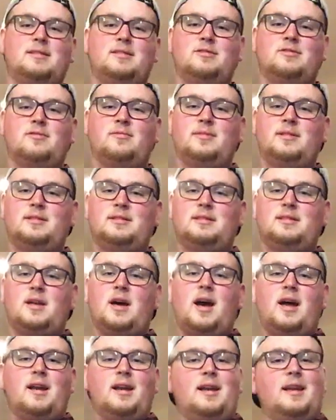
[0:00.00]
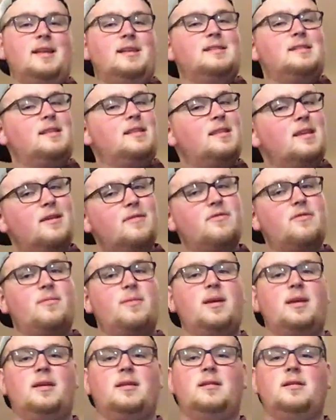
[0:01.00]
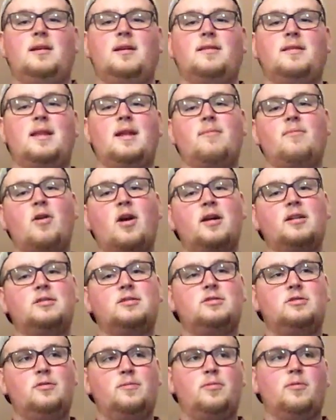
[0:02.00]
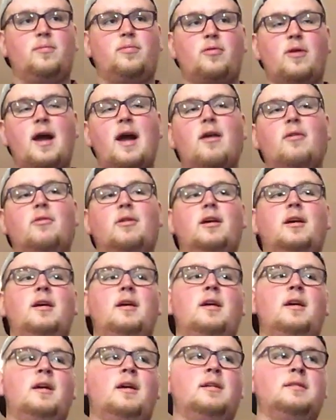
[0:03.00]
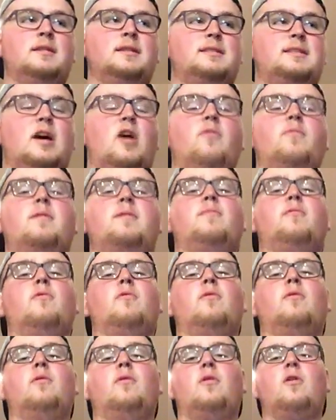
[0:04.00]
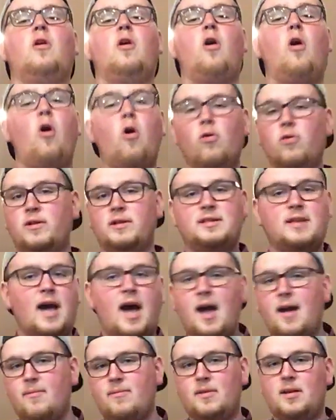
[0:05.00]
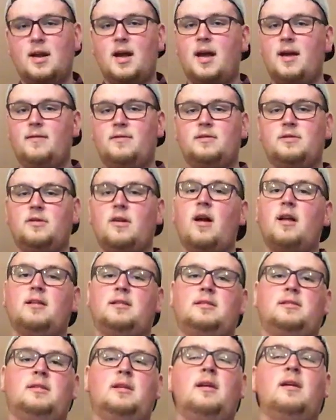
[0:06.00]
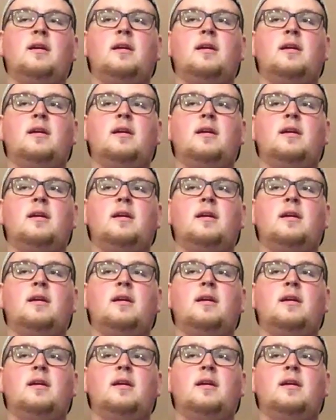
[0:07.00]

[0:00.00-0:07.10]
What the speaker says: syndrome is not an easy thing for me, and that I'm not super proud to tell people all the time that I have Tourette's.